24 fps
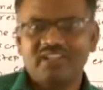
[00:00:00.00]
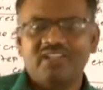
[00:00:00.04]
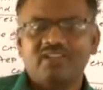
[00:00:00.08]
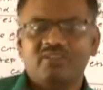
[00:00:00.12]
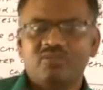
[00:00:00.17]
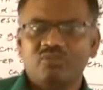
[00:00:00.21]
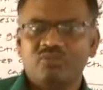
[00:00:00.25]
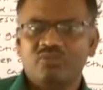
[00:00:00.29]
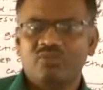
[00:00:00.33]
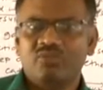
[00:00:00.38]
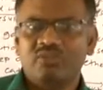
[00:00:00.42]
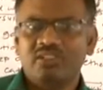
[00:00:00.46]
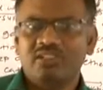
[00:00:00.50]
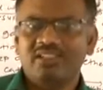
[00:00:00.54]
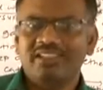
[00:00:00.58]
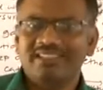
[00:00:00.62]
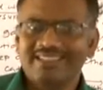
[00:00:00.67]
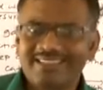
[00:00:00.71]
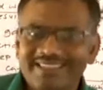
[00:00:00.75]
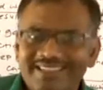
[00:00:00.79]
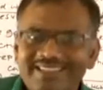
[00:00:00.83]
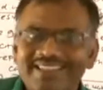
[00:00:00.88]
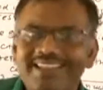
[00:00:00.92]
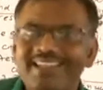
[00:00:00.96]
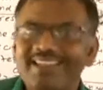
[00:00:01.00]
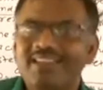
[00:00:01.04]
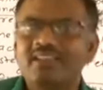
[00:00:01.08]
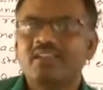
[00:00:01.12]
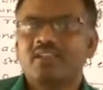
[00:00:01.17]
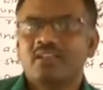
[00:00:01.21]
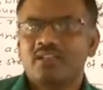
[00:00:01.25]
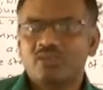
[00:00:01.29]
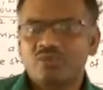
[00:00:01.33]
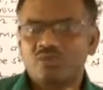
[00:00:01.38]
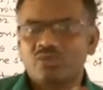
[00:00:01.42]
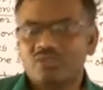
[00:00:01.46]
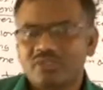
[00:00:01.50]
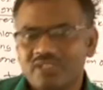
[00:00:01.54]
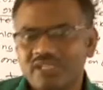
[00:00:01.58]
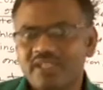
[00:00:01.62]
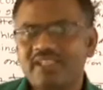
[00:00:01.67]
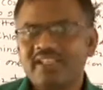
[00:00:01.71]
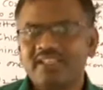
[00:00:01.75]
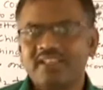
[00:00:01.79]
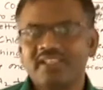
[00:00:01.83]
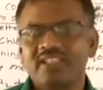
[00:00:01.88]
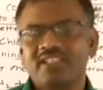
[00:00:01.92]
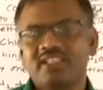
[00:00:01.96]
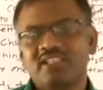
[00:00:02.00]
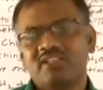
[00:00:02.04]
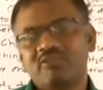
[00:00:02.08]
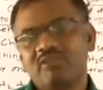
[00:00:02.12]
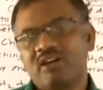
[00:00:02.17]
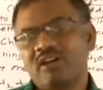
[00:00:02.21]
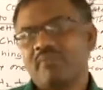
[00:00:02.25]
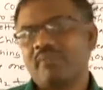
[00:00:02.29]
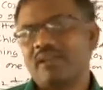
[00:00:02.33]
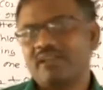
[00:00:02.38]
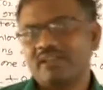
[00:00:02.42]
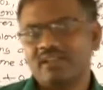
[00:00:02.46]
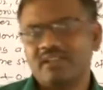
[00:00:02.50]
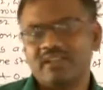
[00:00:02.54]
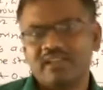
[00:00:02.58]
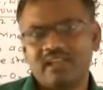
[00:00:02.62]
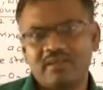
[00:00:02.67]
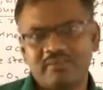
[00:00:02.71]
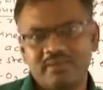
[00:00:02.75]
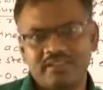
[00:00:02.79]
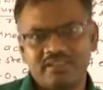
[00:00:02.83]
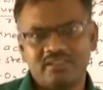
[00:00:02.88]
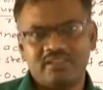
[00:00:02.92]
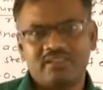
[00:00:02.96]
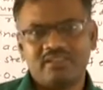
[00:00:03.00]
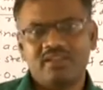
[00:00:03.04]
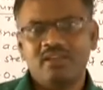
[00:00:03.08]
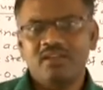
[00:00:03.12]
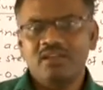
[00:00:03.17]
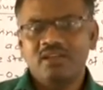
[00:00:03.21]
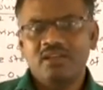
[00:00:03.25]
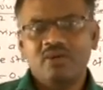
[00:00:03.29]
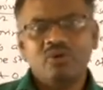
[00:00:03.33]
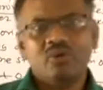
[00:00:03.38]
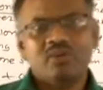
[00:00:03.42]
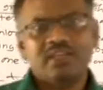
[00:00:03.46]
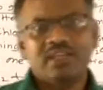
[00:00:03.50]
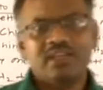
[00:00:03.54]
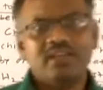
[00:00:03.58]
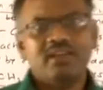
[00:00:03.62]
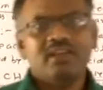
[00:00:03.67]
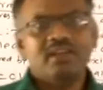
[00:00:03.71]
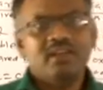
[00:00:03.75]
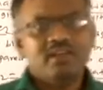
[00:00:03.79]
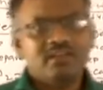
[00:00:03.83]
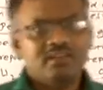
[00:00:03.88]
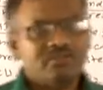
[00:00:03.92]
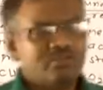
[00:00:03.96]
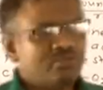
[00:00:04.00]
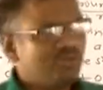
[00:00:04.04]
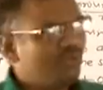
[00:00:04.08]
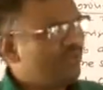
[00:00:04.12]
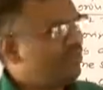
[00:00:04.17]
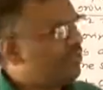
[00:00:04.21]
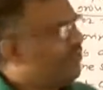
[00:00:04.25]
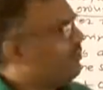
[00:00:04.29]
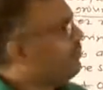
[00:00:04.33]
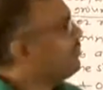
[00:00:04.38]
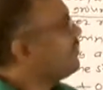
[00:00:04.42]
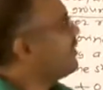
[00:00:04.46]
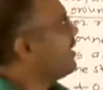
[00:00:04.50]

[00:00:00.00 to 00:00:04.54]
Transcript: So it is need to study this environmental chemistry. Okay. So